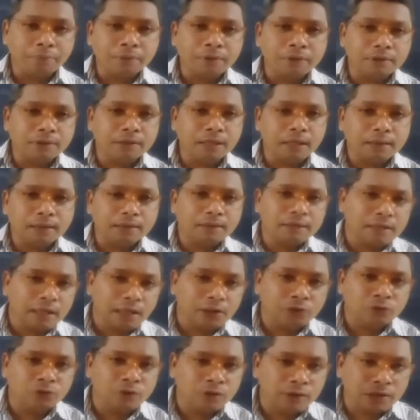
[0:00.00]
that,
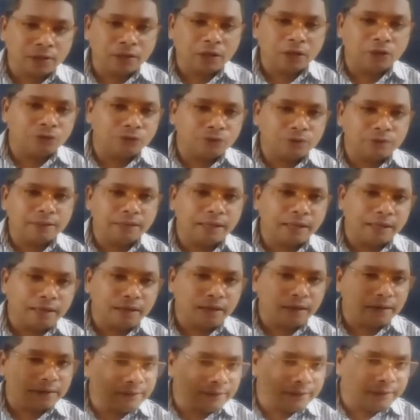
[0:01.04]
gradually
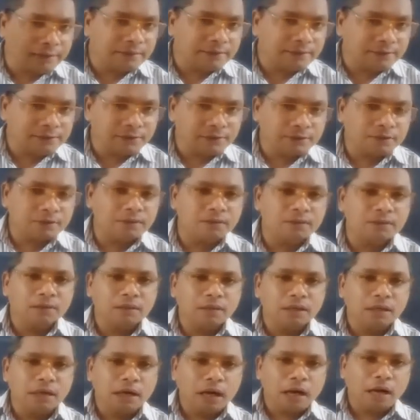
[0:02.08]
the years
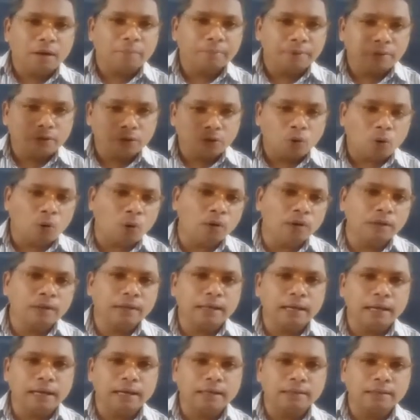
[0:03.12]
have been grown,
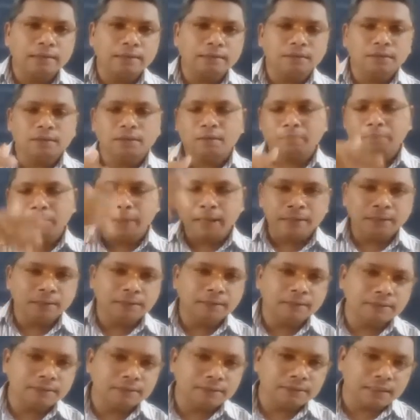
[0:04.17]
and many
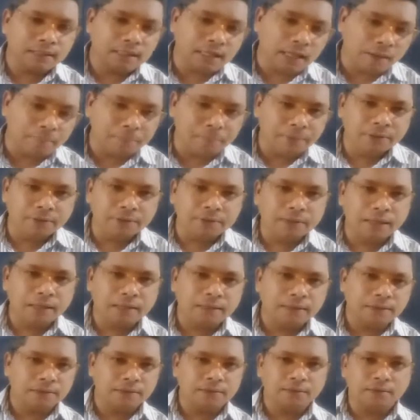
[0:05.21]
things had happened
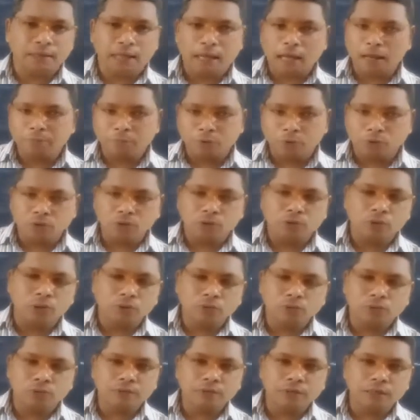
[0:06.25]
that I am not going to
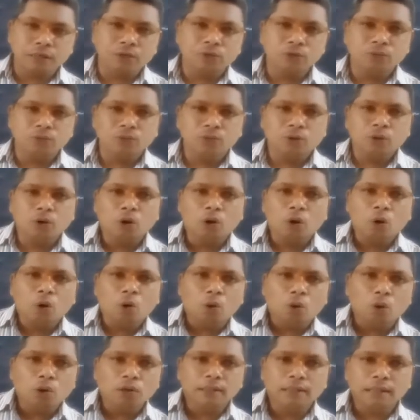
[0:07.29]
tell you
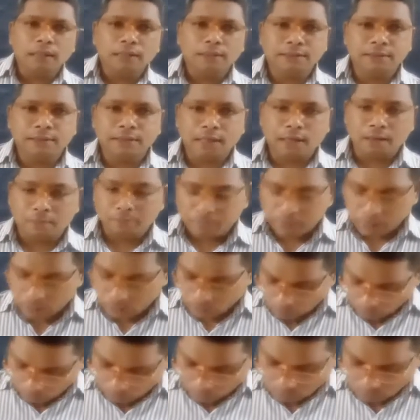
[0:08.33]
all the historical background.